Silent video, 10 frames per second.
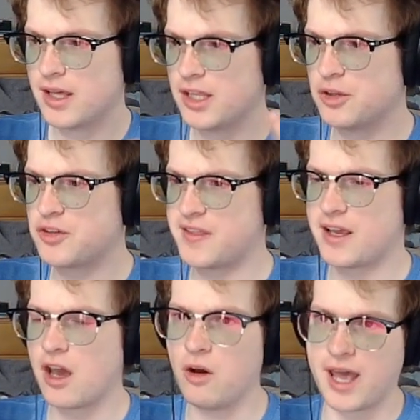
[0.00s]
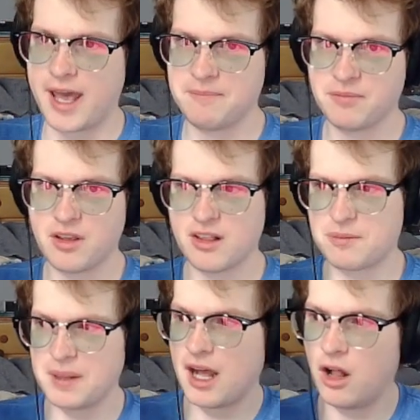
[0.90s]
you just think, okay,
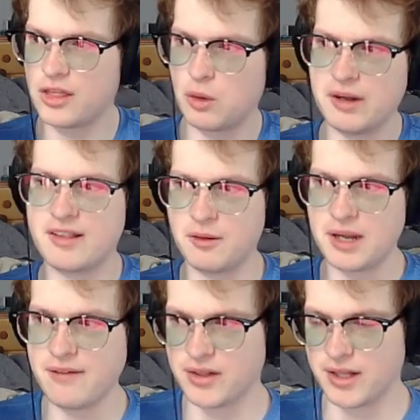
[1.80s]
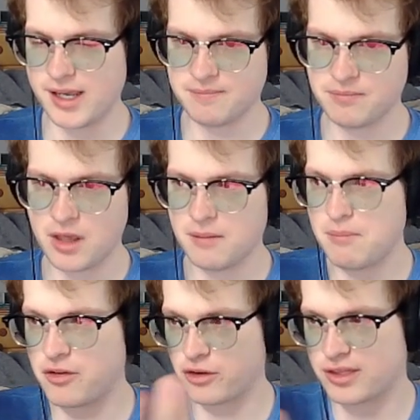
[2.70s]
split all the coins out evenly.
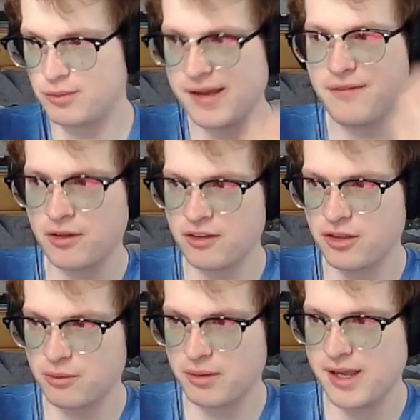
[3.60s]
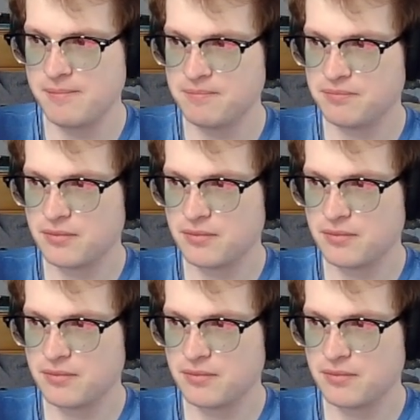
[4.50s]
Measure 3 versus 3.